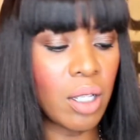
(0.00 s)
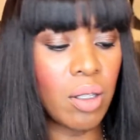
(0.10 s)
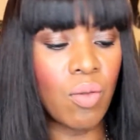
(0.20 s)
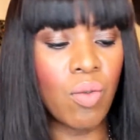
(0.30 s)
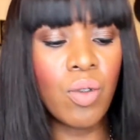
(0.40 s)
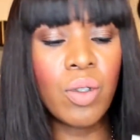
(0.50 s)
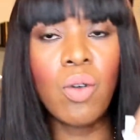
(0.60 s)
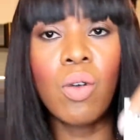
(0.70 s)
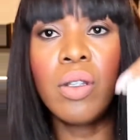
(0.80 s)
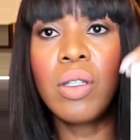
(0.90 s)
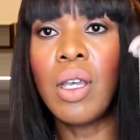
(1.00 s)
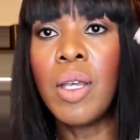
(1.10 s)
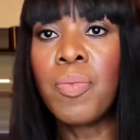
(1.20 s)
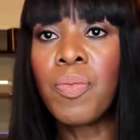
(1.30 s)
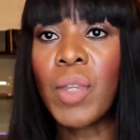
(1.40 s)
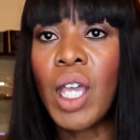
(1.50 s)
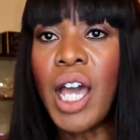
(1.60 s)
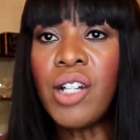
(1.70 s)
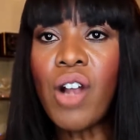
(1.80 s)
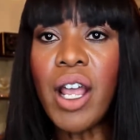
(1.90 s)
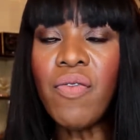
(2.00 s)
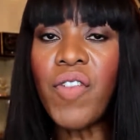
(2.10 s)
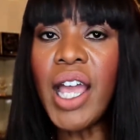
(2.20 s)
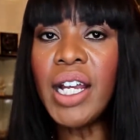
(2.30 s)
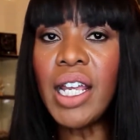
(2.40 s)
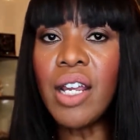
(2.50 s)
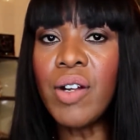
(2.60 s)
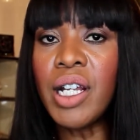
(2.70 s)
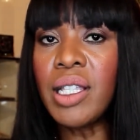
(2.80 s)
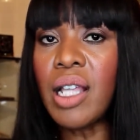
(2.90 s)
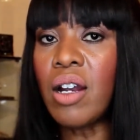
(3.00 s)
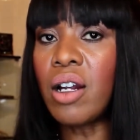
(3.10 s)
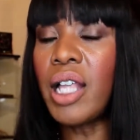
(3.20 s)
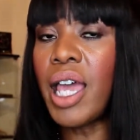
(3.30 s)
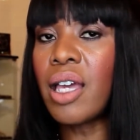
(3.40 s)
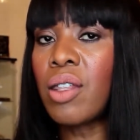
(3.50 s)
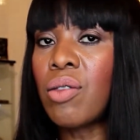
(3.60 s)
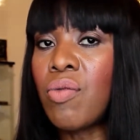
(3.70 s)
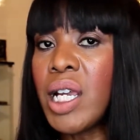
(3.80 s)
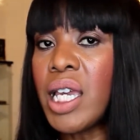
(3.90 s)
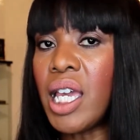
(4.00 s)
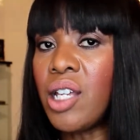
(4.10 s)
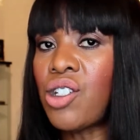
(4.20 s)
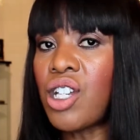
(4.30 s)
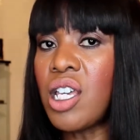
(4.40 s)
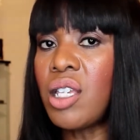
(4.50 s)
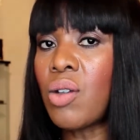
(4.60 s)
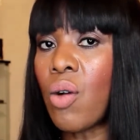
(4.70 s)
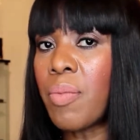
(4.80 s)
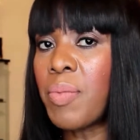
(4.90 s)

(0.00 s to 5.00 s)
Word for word: That's the rose gold. I try and find earrings that are like 3 inches or